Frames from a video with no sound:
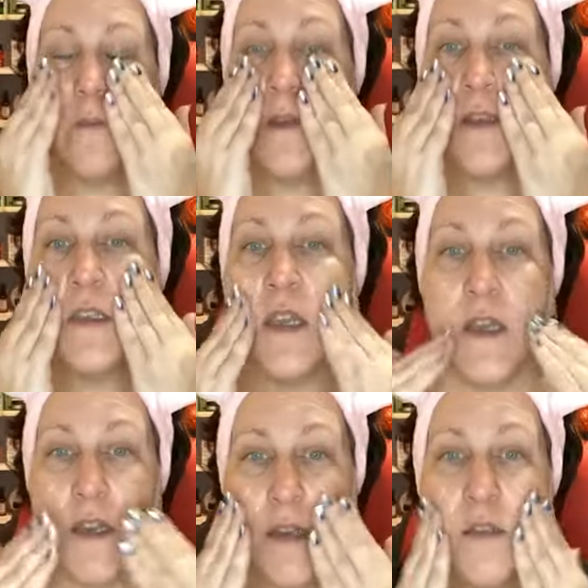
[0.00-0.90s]
that's in
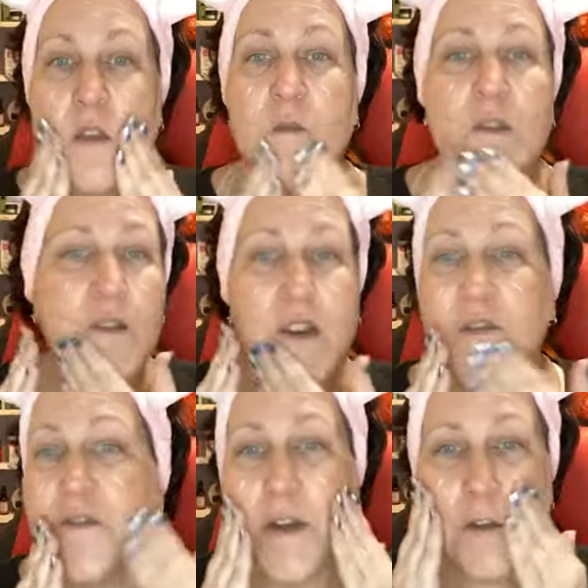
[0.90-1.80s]
it is community
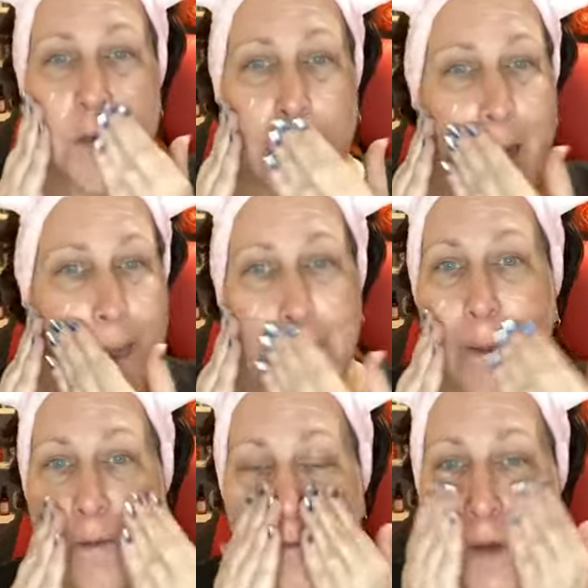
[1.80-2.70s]
fair trade
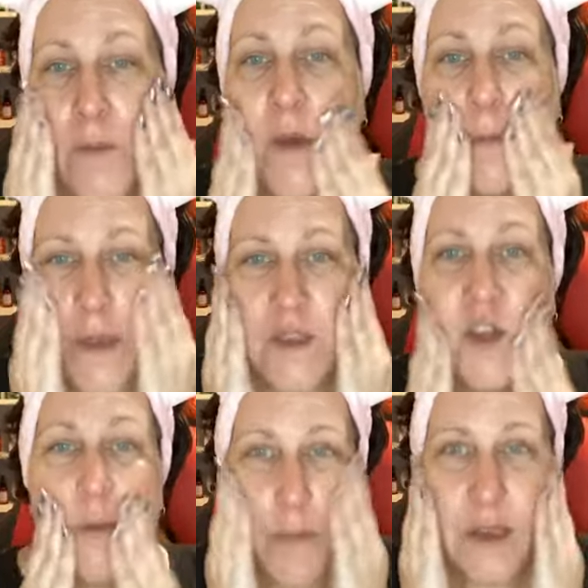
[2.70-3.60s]
from
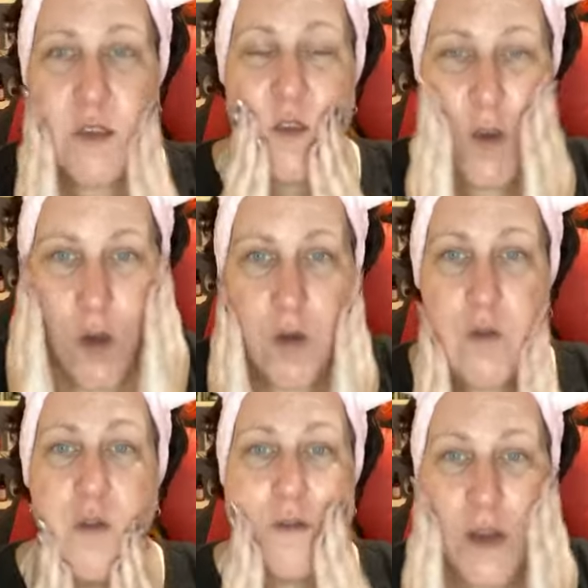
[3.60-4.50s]
Campeche,
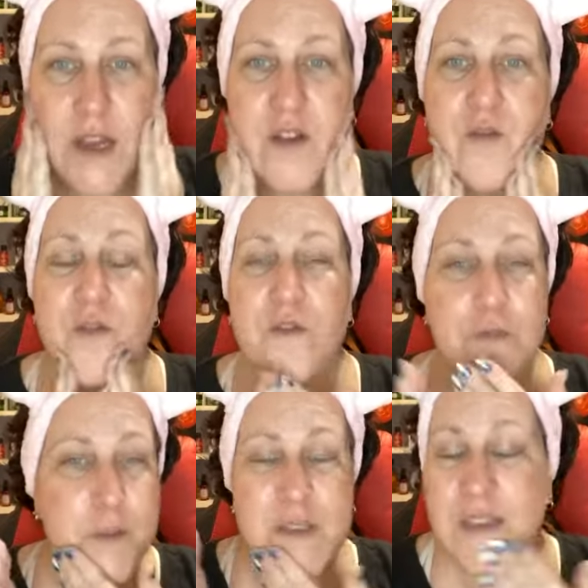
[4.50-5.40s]
Mexico. I don't know if
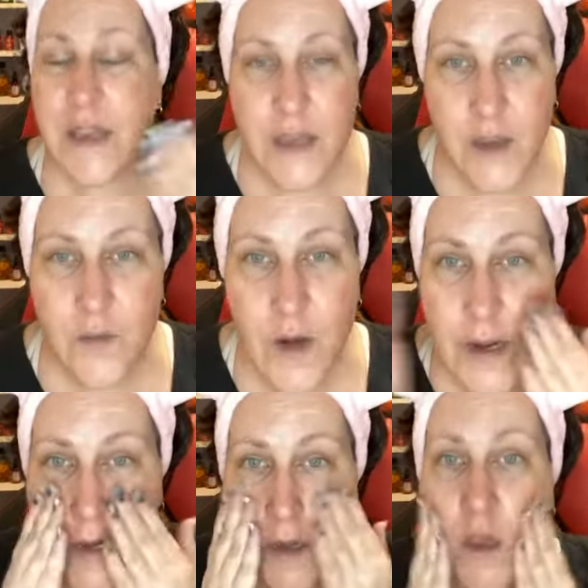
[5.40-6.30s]
I'm saying it
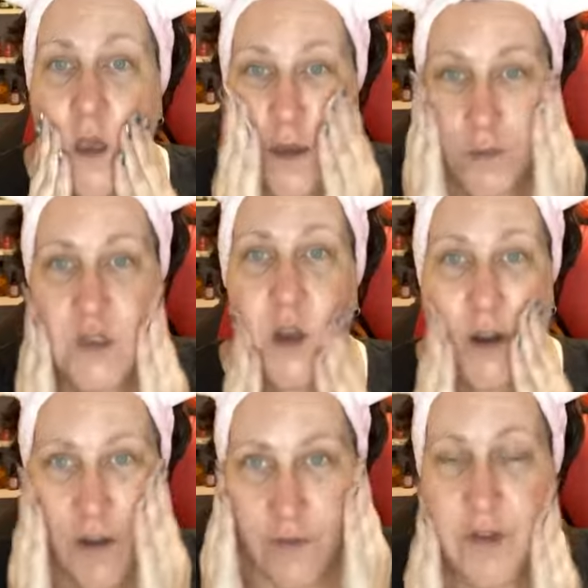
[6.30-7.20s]
right. I'm
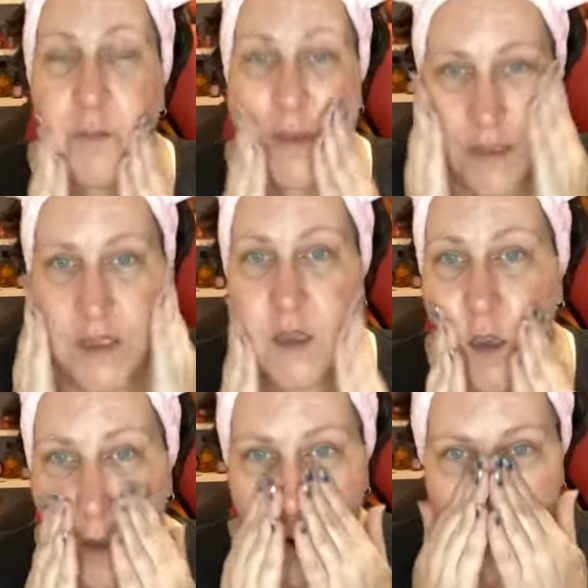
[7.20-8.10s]
sorry if I'm messing
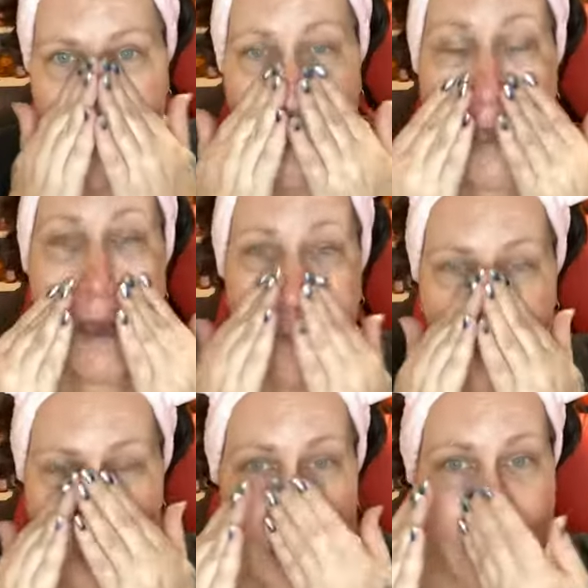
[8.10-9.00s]
it up,
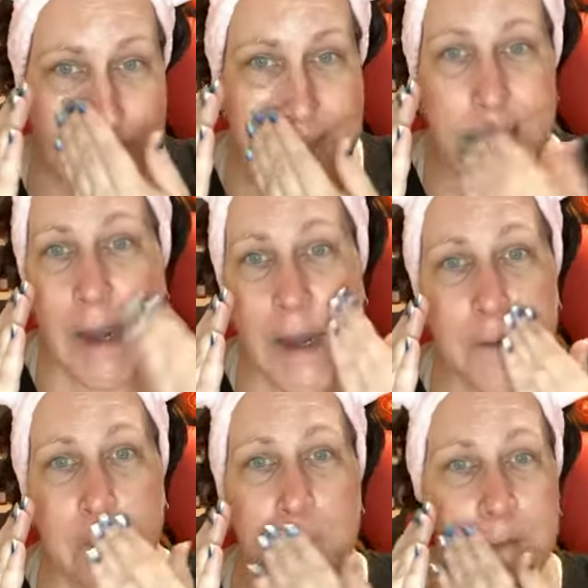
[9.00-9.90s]
but it's
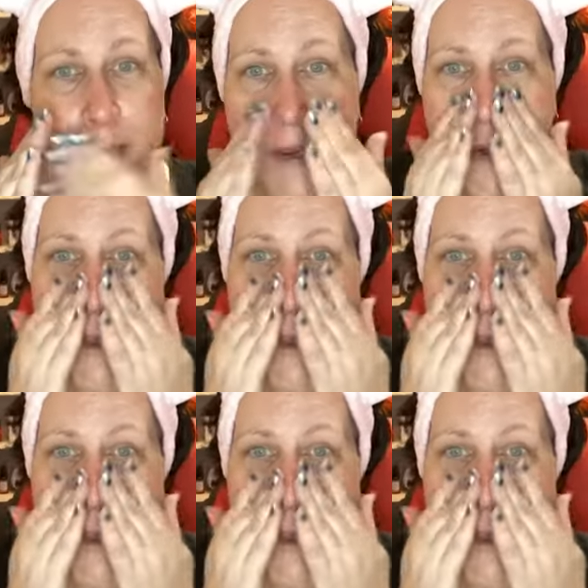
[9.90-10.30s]
hand filleted